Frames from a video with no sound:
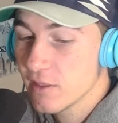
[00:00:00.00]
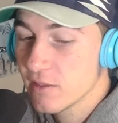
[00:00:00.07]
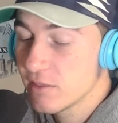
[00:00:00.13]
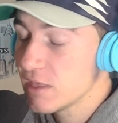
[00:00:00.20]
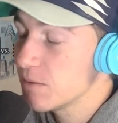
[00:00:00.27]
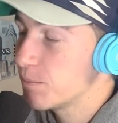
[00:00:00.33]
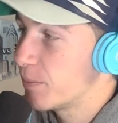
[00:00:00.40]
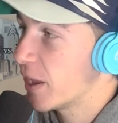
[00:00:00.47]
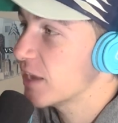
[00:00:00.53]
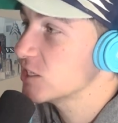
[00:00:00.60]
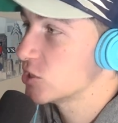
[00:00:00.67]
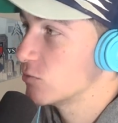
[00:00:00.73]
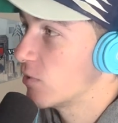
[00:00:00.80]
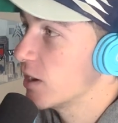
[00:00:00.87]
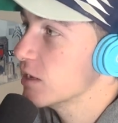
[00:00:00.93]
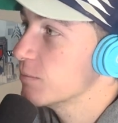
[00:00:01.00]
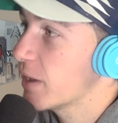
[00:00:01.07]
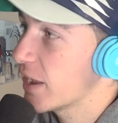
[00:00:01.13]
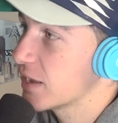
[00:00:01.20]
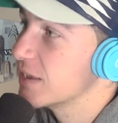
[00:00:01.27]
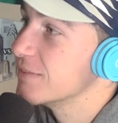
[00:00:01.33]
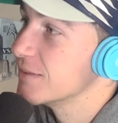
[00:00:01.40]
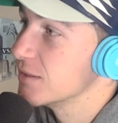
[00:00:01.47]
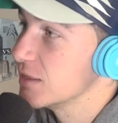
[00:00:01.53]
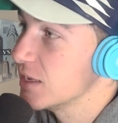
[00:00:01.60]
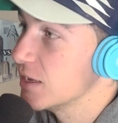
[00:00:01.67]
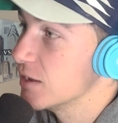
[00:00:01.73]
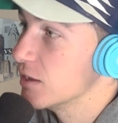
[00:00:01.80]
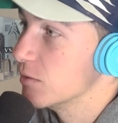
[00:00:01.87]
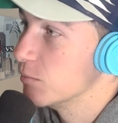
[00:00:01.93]
the best running back in the
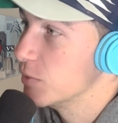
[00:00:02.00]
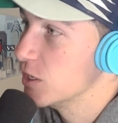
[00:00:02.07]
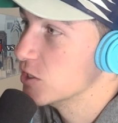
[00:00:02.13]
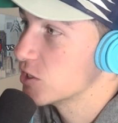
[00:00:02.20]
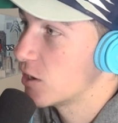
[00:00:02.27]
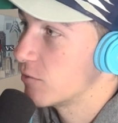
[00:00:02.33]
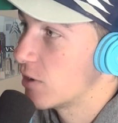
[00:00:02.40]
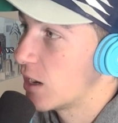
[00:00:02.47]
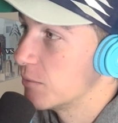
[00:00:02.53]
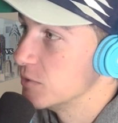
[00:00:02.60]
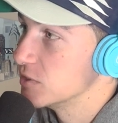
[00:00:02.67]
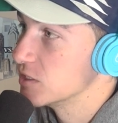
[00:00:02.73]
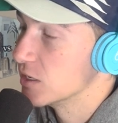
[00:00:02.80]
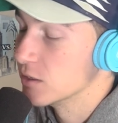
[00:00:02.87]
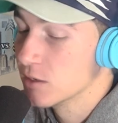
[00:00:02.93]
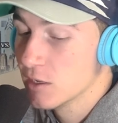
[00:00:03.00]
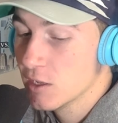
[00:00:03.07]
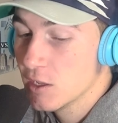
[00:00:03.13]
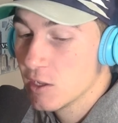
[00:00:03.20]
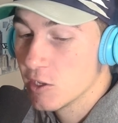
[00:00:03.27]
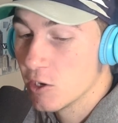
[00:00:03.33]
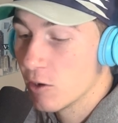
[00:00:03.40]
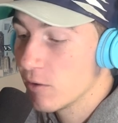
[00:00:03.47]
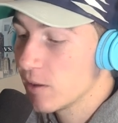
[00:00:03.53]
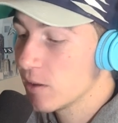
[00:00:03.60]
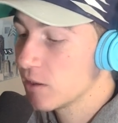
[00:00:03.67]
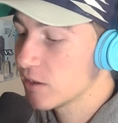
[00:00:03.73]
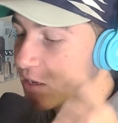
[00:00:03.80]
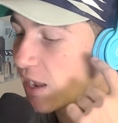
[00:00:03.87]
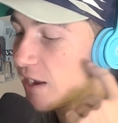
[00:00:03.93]
league in Bijan Robinson.
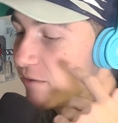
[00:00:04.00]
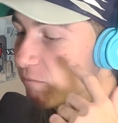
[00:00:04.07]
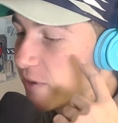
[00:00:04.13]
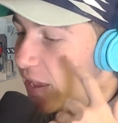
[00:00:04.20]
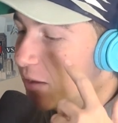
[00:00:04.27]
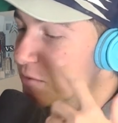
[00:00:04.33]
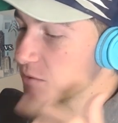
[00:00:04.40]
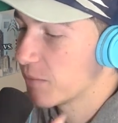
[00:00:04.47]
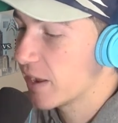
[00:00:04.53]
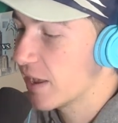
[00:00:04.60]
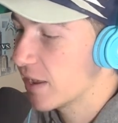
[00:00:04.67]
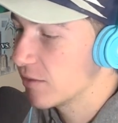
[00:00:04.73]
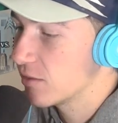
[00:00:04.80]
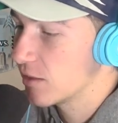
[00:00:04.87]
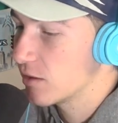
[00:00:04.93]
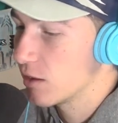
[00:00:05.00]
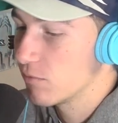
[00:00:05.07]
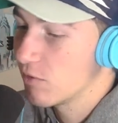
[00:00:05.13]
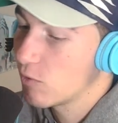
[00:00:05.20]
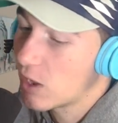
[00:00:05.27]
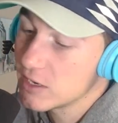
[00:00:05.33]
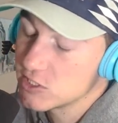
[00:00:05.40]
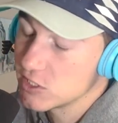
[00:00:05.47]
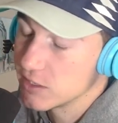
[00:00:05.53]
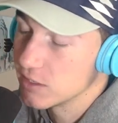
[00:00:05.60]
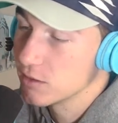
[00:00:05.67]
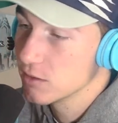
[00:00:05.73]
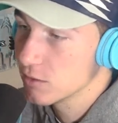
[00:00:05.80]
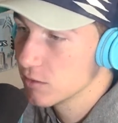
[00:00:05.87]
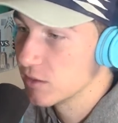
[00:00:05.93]
It kind of came to my head
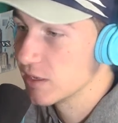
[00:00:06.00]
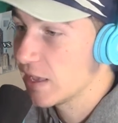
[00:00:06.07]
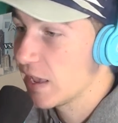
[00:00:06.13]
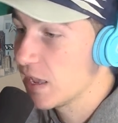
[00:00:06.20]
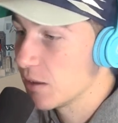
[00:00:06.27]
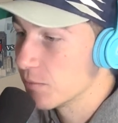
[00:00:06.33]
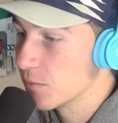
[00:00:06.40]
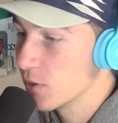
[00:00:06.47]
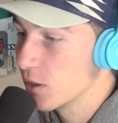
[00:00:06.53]
watching the game.